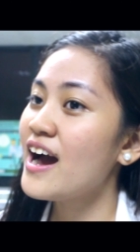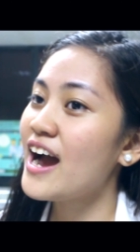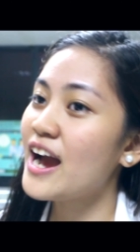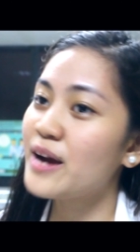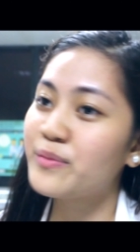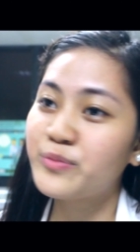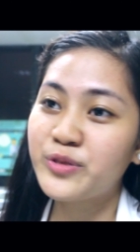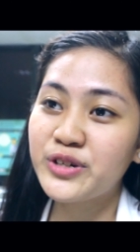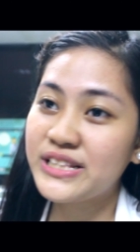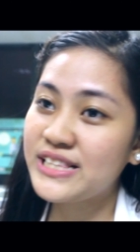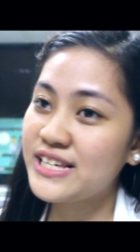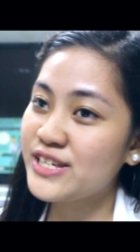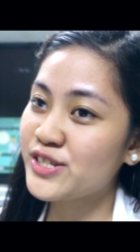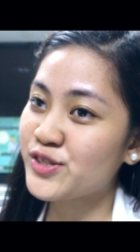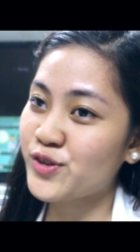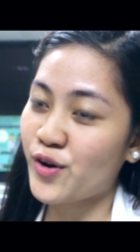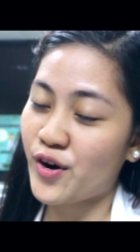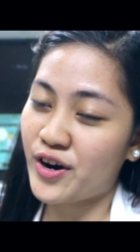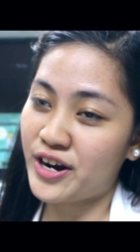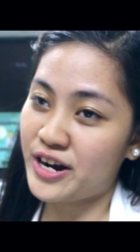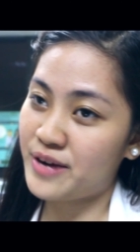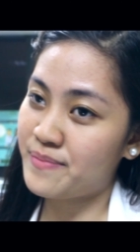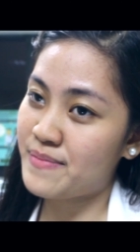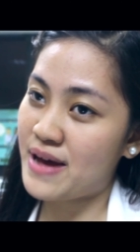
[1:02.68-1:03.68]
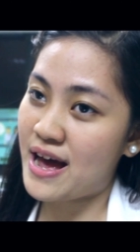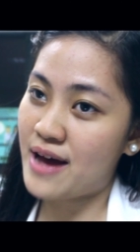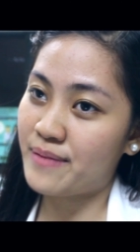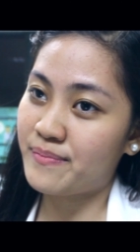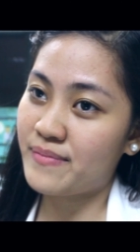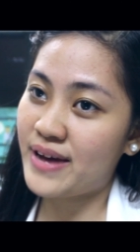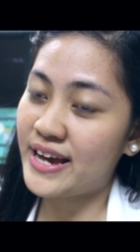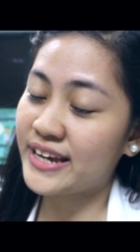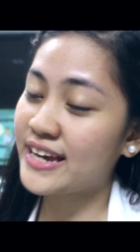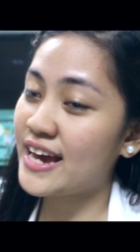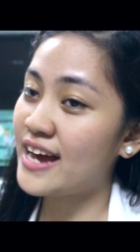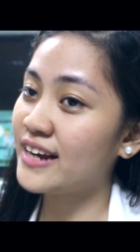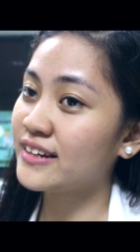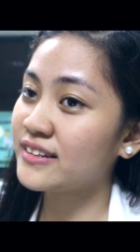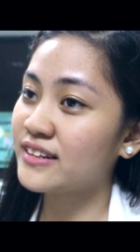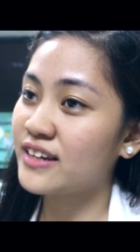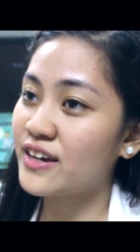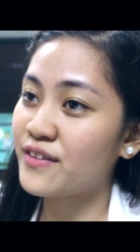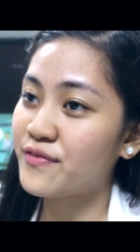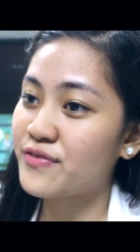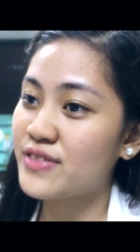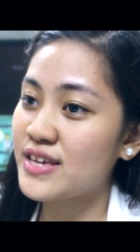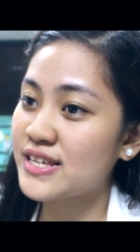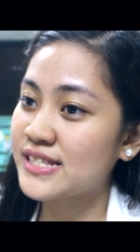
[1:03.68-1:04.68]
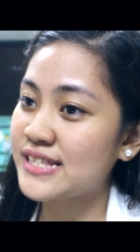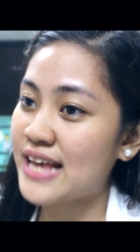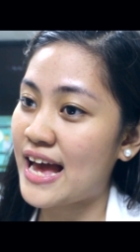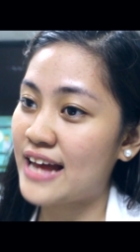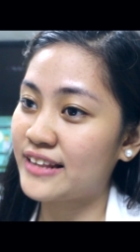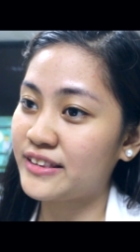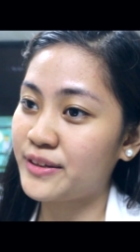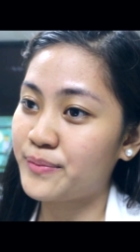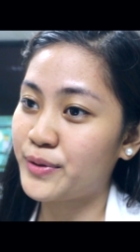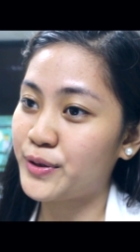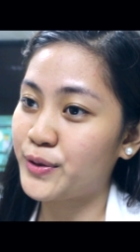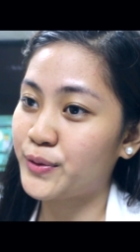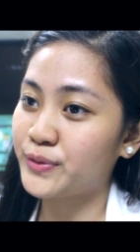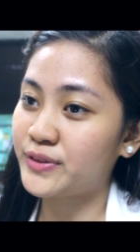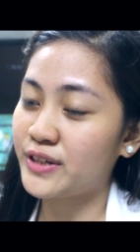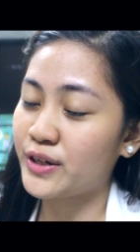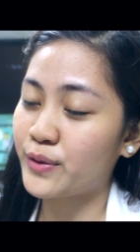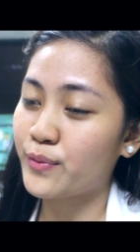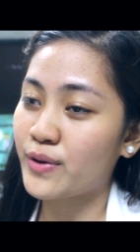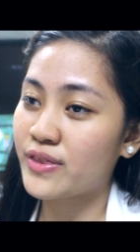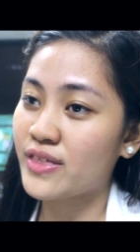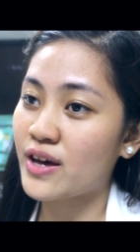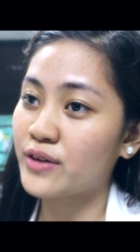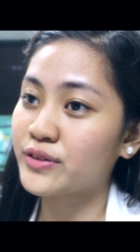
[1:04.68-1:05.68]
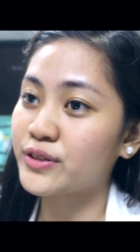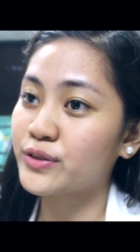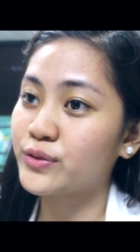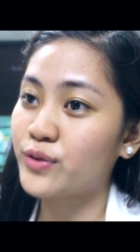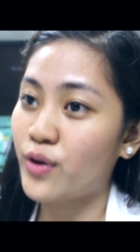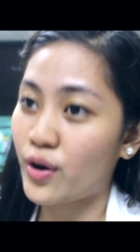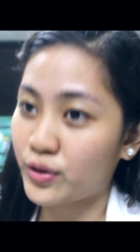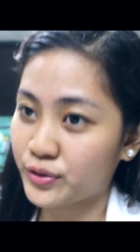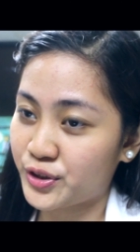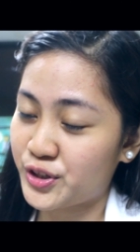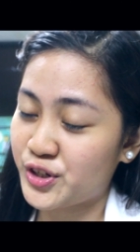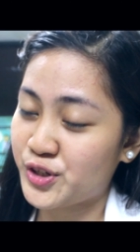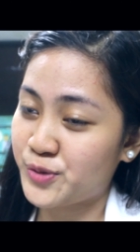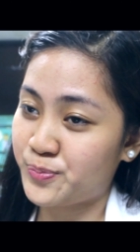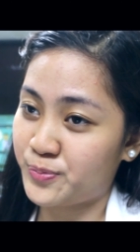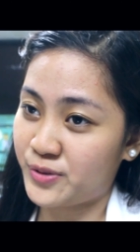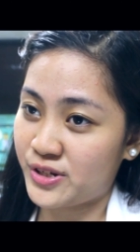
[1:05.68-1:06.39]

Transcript: I'm really sorry, ma'am. I can't give this antibiotic without a doctor's